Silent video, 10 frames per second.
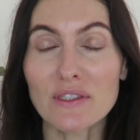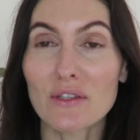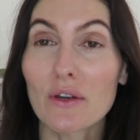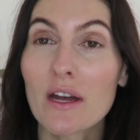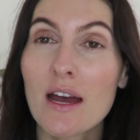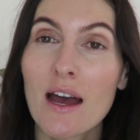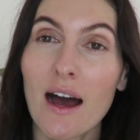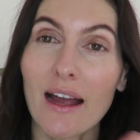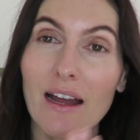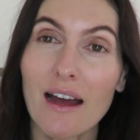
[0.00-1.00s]
So
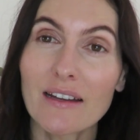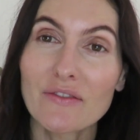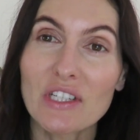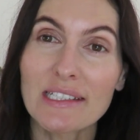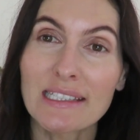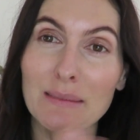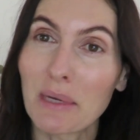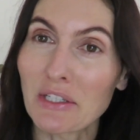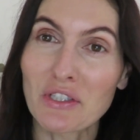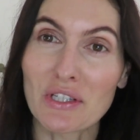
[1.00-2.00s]
I kind of just
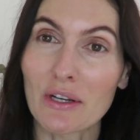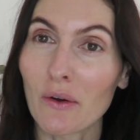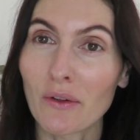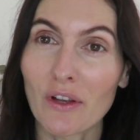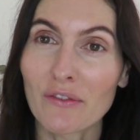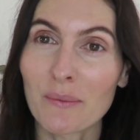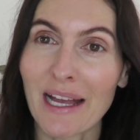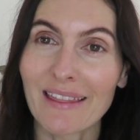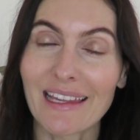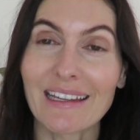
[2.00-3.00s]
smudged it all over
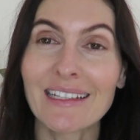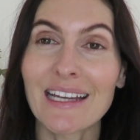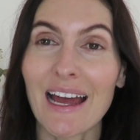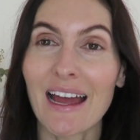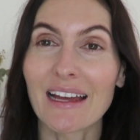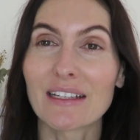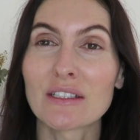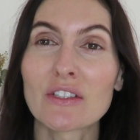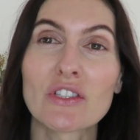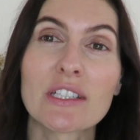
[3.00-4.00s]
my lid and